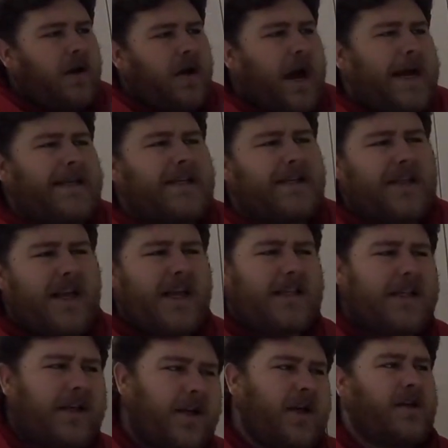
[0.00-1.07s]
I just think
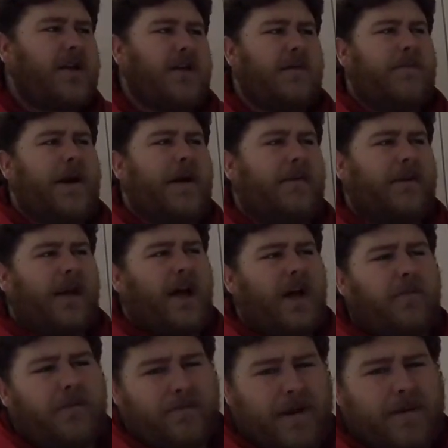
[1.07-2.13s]
it's a good thing to be able to
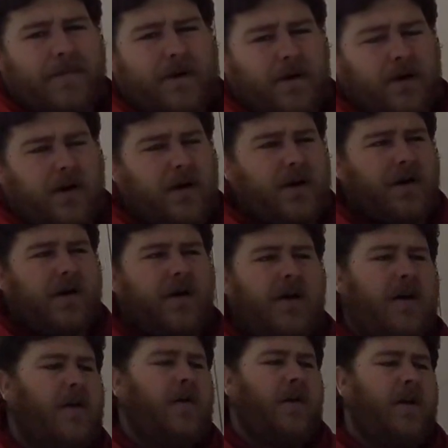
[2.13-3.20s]
help remember her,
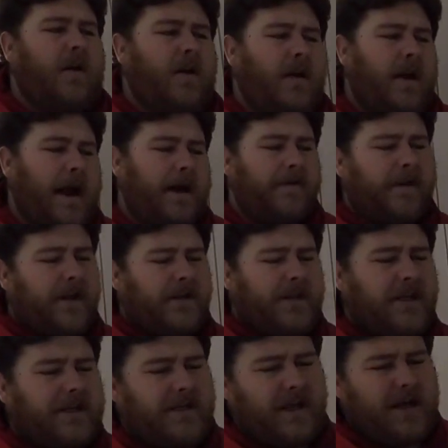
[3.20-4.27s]
everything
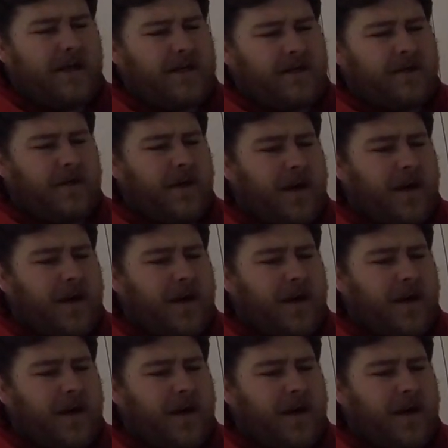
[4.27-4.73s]
she's done.